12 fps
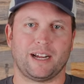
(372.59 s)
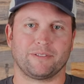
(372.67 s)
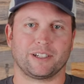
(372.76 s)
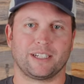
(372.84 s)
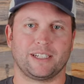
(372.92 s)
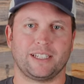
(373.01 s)
ever
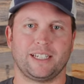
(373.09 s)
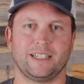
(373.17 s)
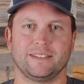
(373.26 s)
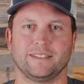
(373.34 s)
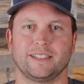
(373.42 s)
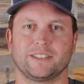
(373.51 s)
gonna need
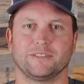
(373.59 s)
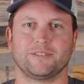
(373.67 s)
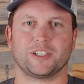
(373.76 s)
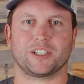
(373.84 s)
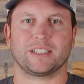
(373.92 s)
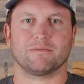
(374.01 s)
unless you're
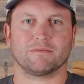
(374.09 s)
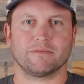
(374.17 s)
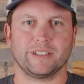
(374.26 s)
fishing